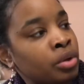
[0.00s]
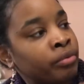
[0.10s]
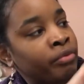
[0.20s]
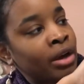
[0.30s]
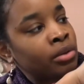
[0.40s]

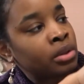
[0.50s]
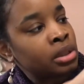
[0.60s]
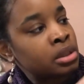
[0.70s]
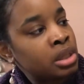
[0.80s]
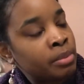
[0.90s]
follow
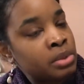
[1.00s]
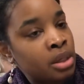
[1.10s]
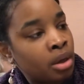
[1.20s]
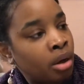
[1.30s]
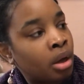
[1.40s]
these steps
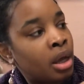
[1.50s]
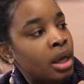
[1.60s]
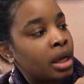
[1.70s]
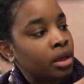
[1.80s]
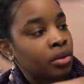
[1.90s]
here
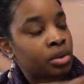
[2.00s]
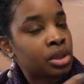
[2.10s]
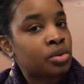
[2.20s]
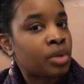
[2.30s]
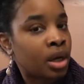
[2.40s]
and it'll
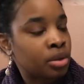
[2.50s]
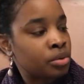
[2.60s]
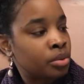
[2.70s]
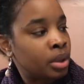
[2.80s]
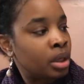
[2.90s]
teach you how to
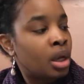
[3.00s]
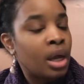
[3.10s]
do it.